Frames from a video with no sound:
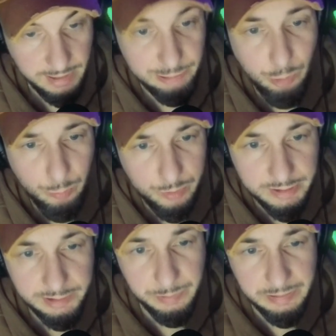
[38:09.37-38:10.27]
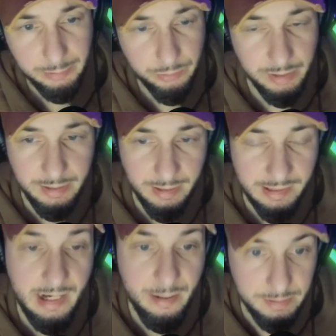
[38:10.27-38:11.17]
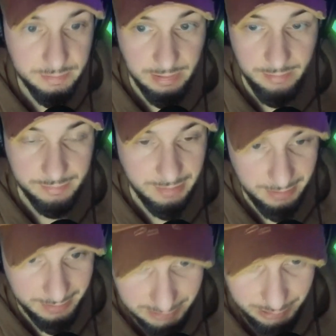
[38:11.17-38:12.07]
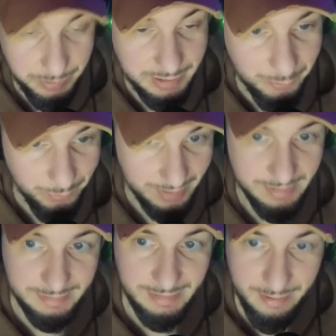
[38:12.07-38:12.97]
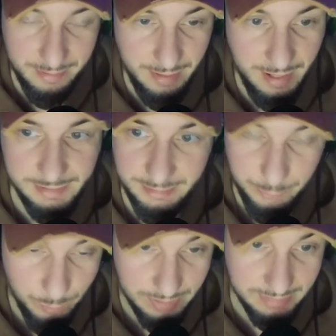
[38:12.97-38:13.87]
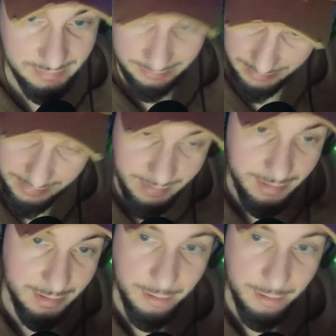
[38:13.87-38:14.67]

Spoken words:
That's why when he speaks Ukrainian now, he sounds like he's speaking with an Italian accent. You can see that he